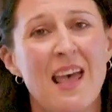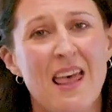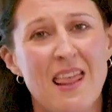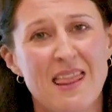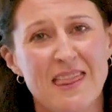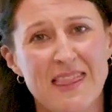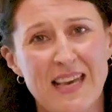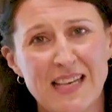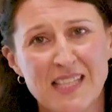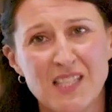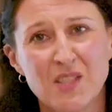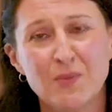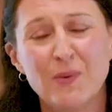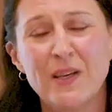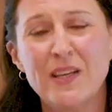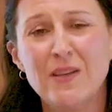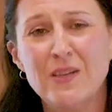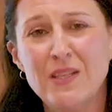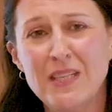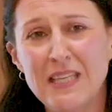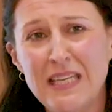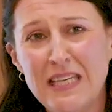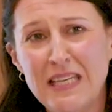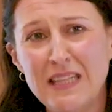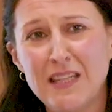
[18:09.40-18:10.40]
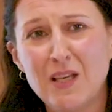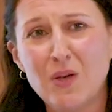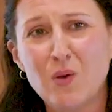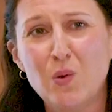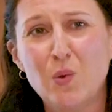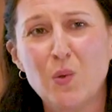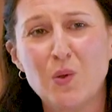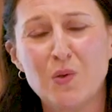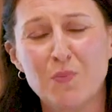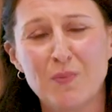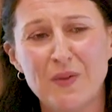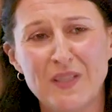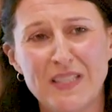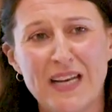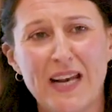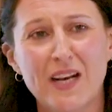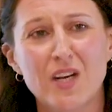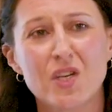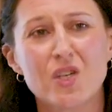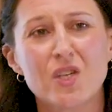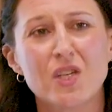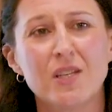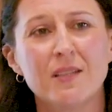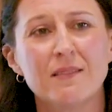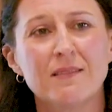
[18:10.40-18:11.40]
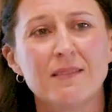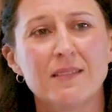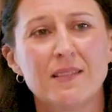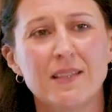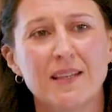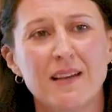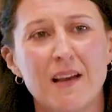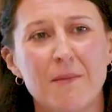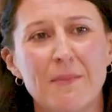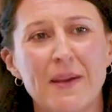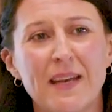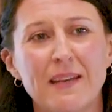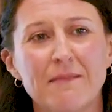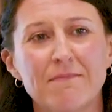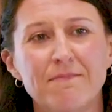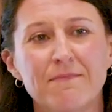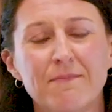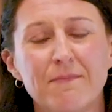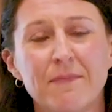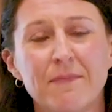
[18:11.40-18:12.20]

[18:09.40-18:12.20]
That's where you need the Court of Protection to come in.